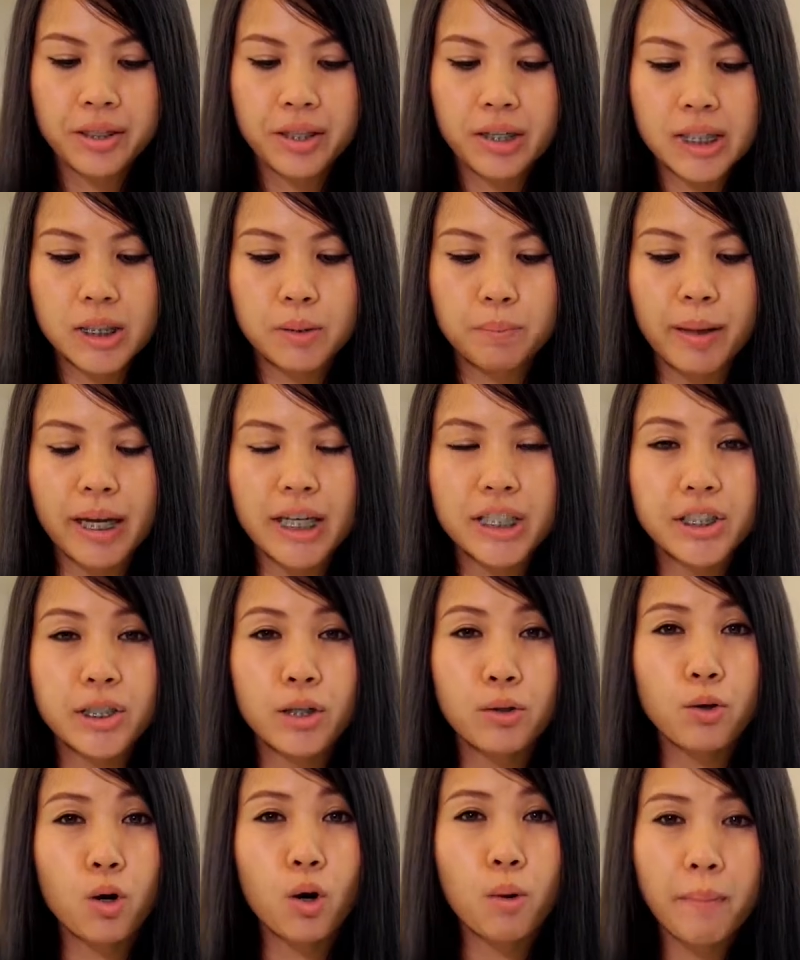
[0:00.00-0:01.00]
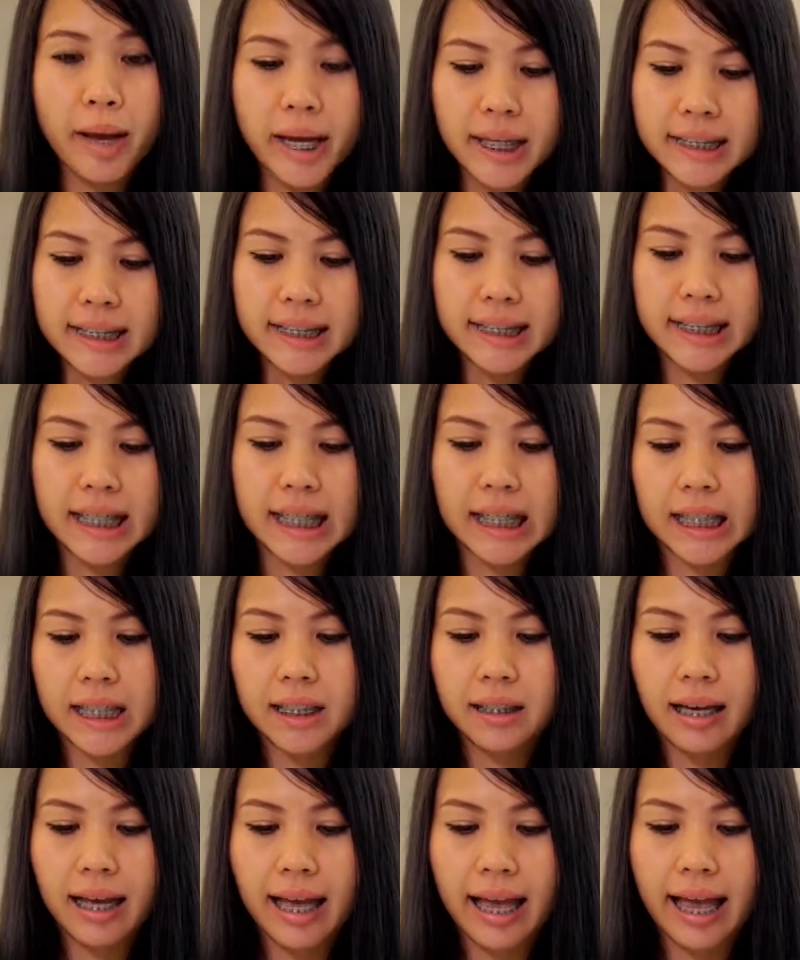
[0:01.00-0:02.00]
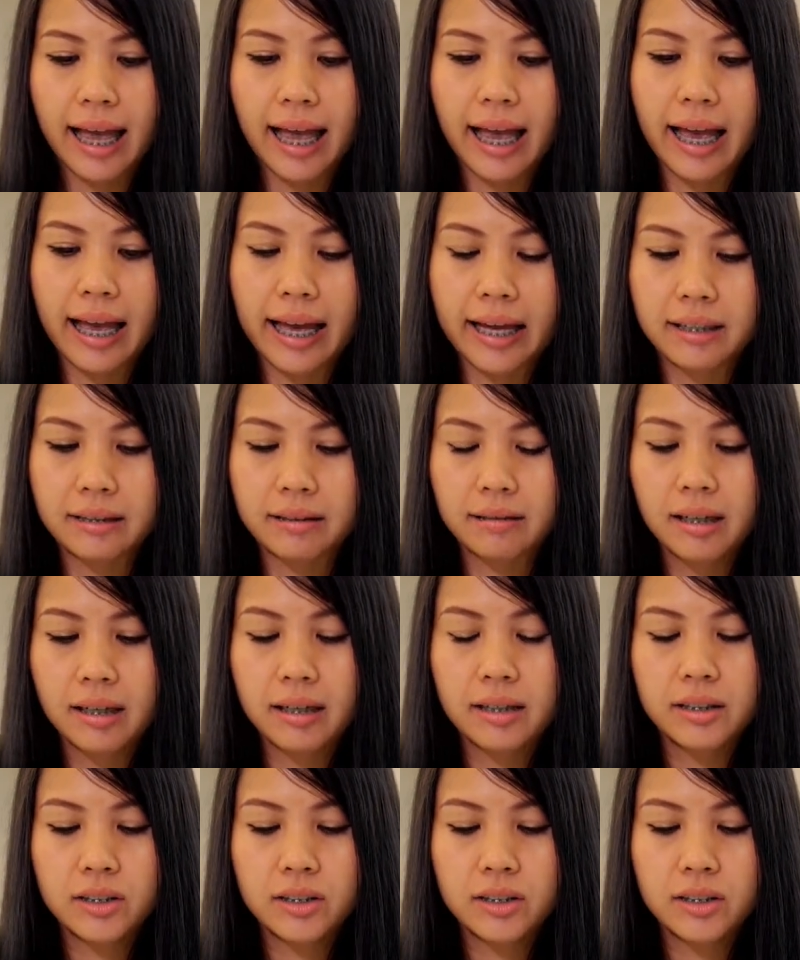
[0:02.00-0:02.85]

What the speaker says: The special romantic and